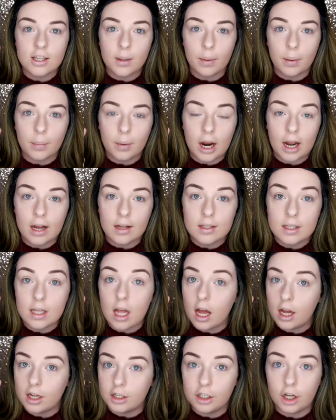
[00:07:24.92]
and my brows
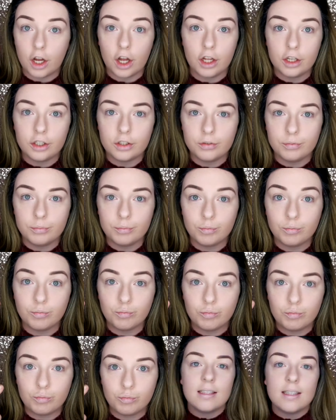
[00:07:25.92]
are done.
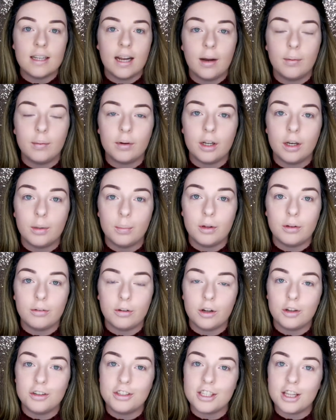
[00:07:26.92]
So now we're going to move
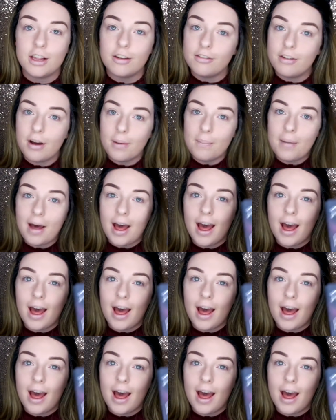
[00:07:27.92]
on to the fun